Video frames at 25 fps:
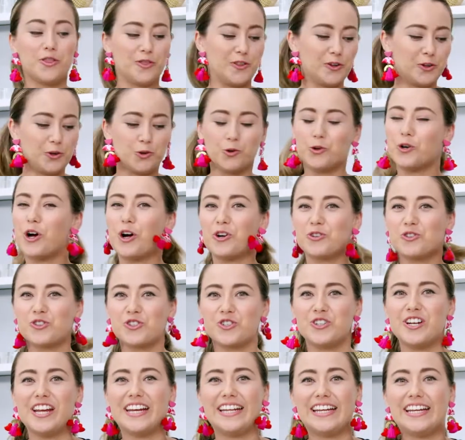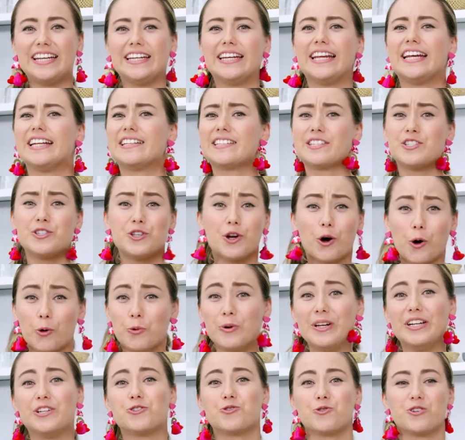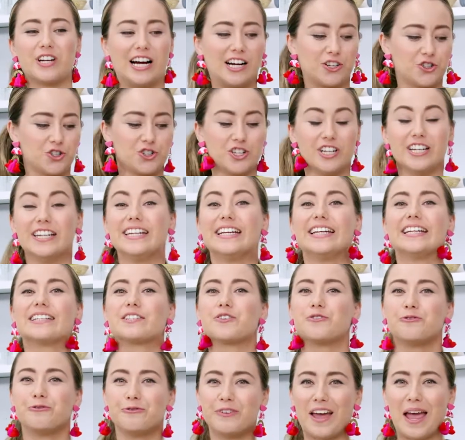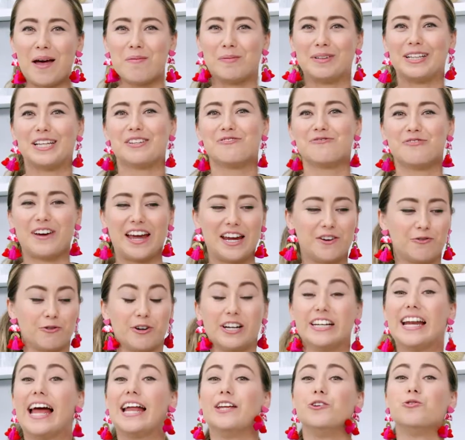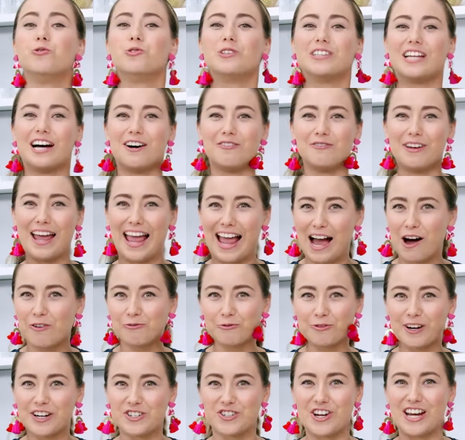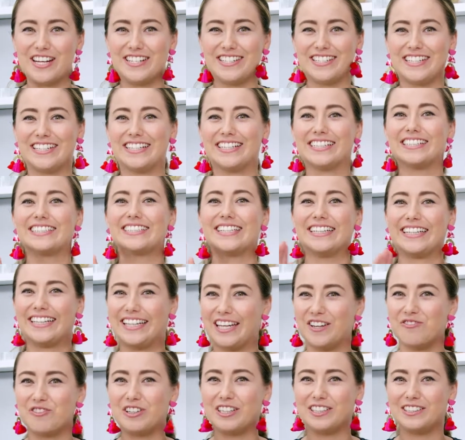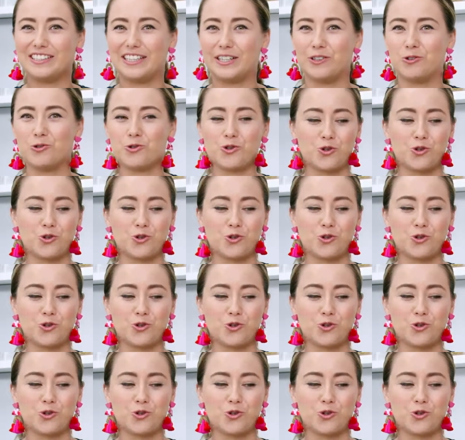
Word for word: The good old schnitty needs no introduction. It's a family favourite and you'll love our fresh idea to give it a little